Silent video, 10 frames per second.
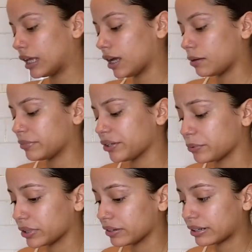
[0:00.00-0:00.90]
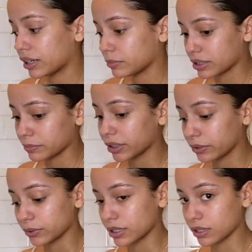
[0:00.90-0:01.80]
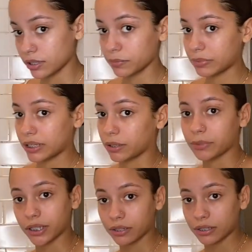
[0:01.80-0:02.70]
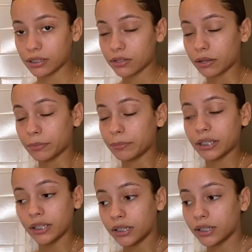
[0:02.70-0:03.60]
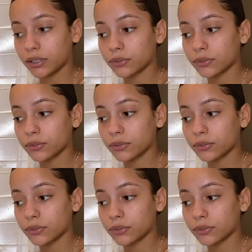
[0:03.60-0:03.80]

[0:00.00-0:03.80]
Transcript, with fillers: I'm not doing that right now because I'm not going to sleep and I'm hungry, so I'm gonna be eating.